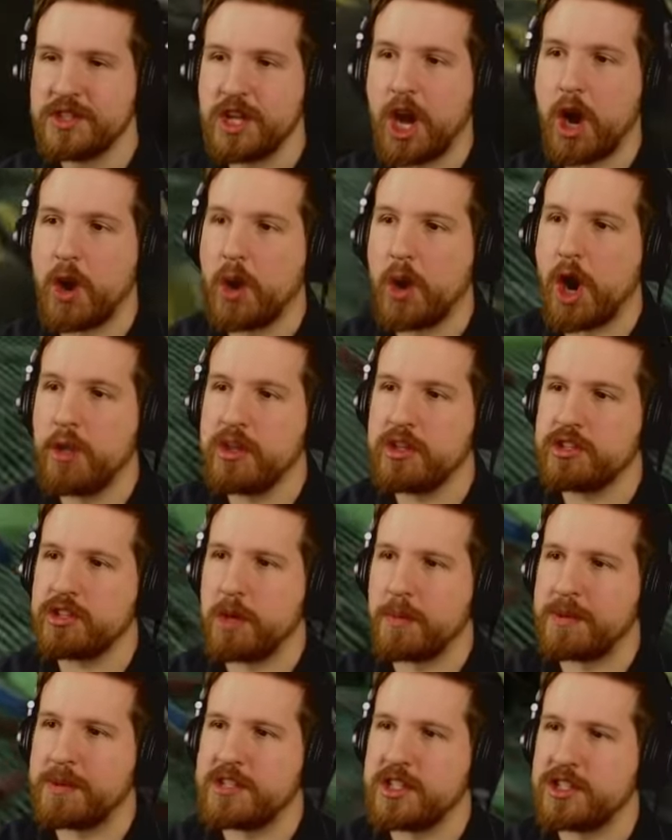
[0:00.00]
oh, oh, this
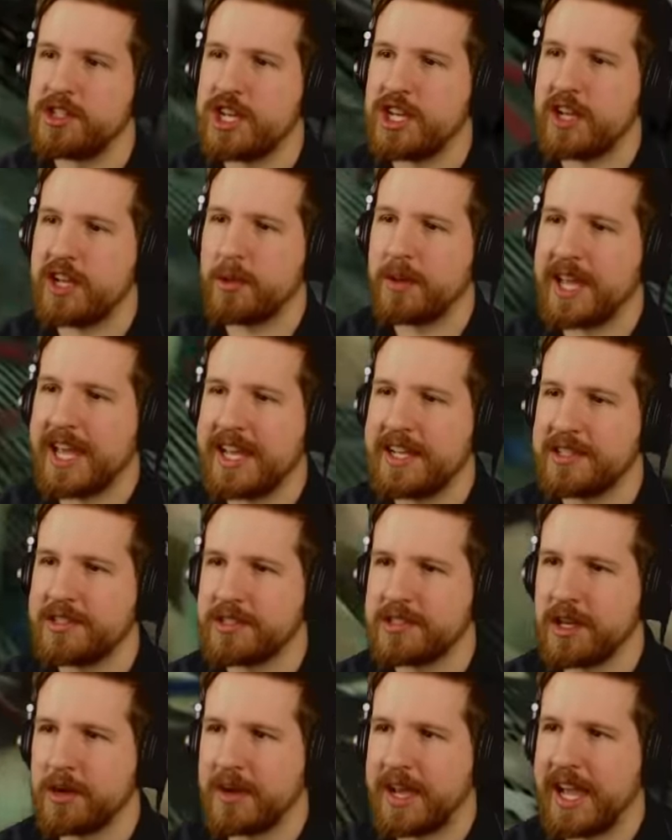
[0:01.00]
opens the cello
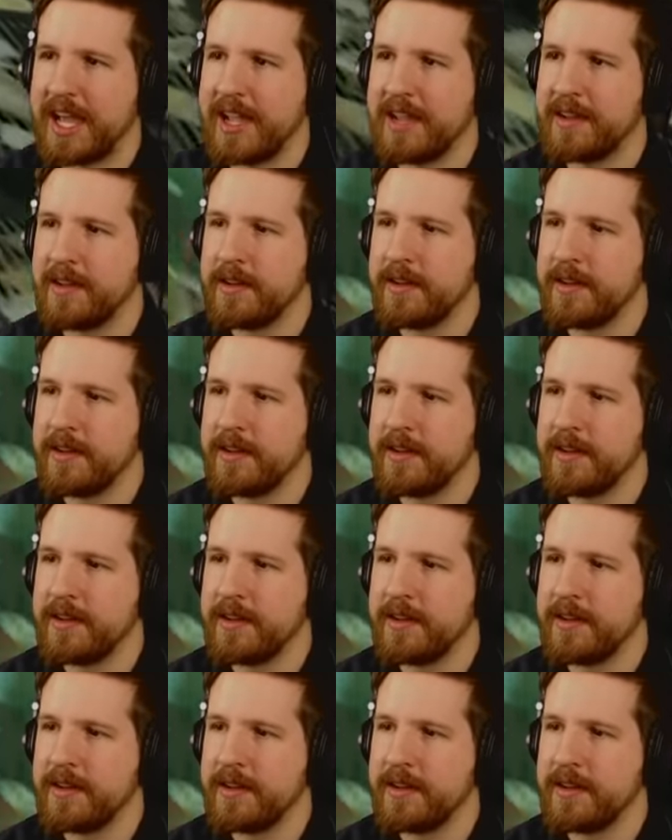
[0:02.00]
case, okay.